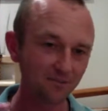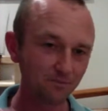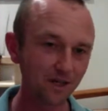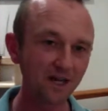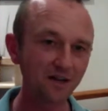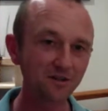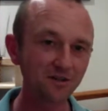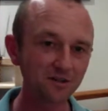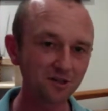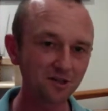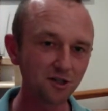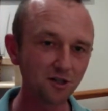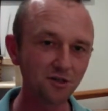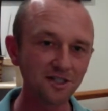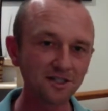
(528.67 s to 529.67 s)
parents,
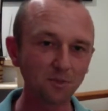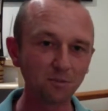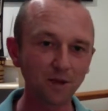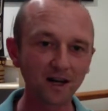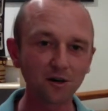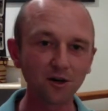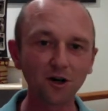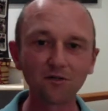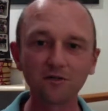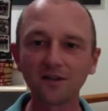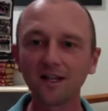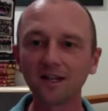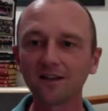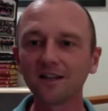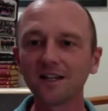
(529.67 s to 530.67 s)
you need to back off
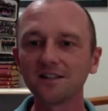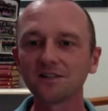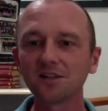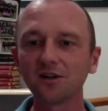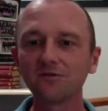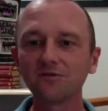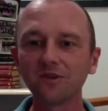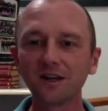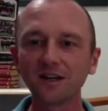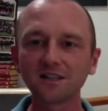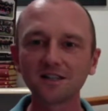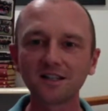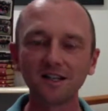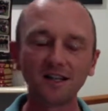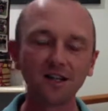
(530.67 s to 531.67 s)
and let the kids go
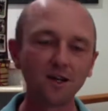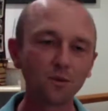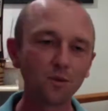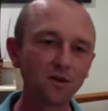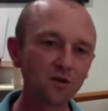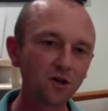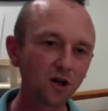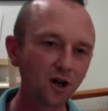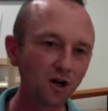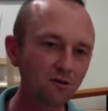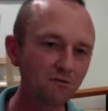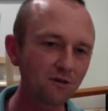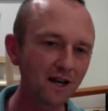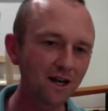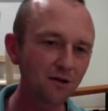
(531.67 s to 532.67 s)
first. We've got a
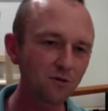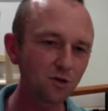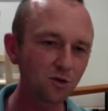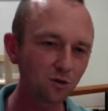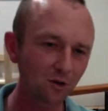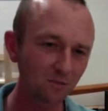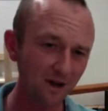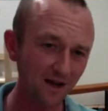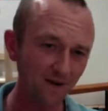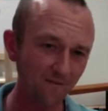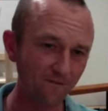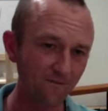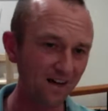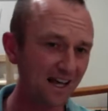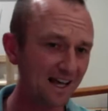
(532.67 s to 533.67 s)
round all
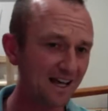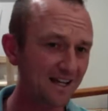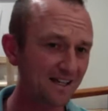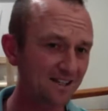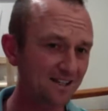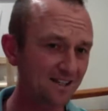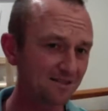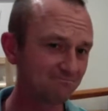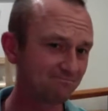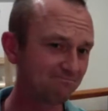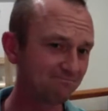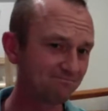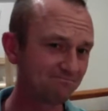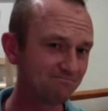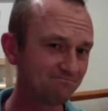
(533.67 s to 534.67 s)
about flags.
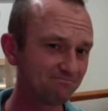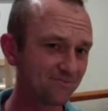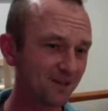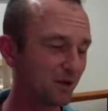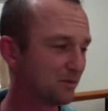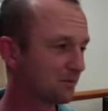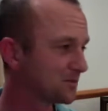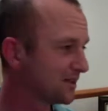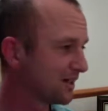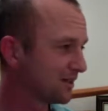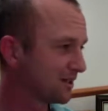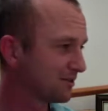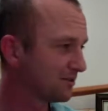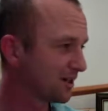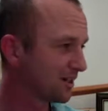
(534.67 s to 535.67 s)
I hope I'm saying
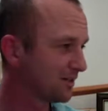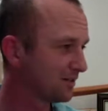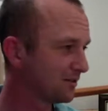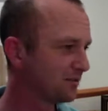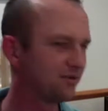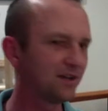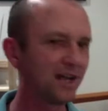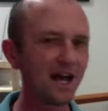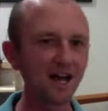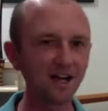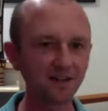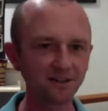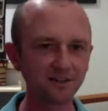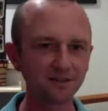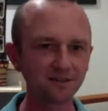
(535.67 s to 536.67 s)
that right.
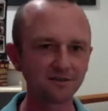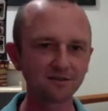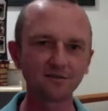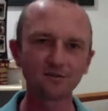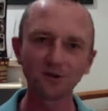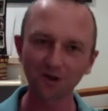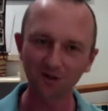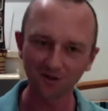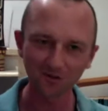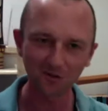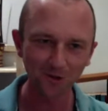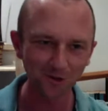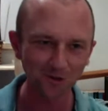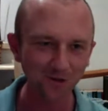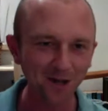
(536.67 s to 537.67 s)
Flags. We've got
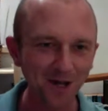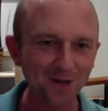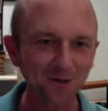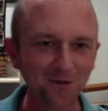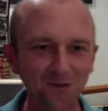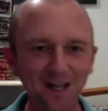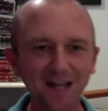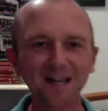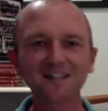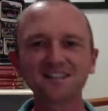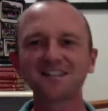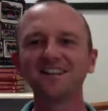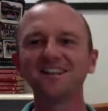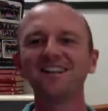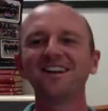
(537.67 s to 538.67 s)
a round on
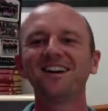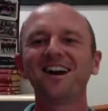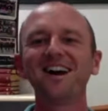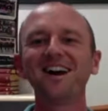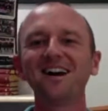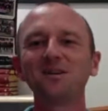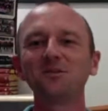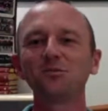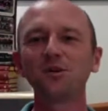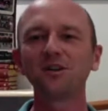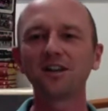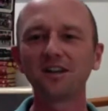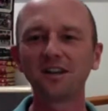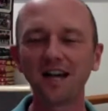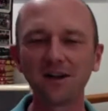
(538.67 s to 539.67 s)
flags, and we're
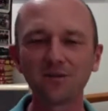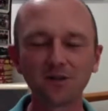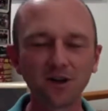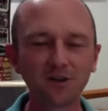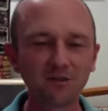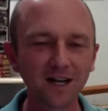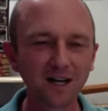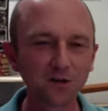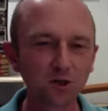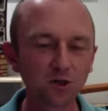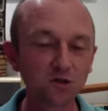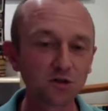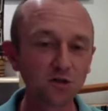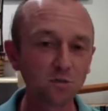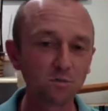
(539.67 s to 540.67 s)
going to have a round
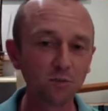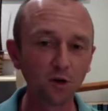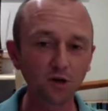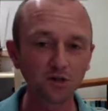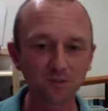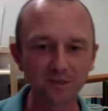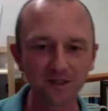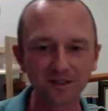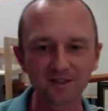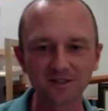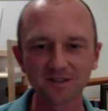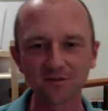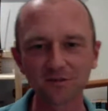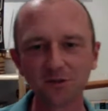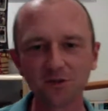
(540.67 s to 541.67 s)
on sport
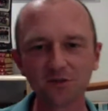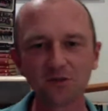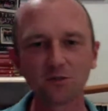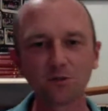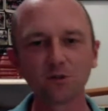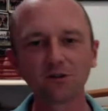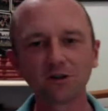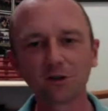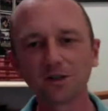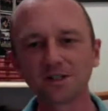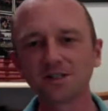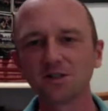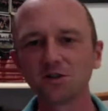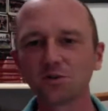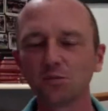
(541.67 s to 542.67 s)
because a few of you were
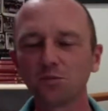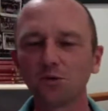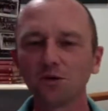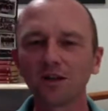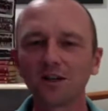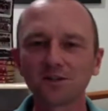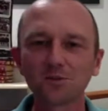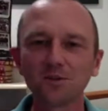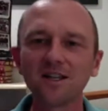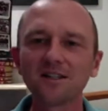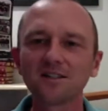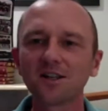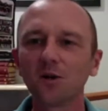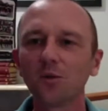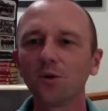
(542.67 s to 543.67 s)
requesting sport last week,
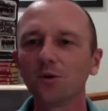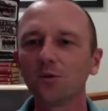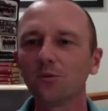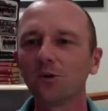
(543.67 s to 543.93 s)
so we'll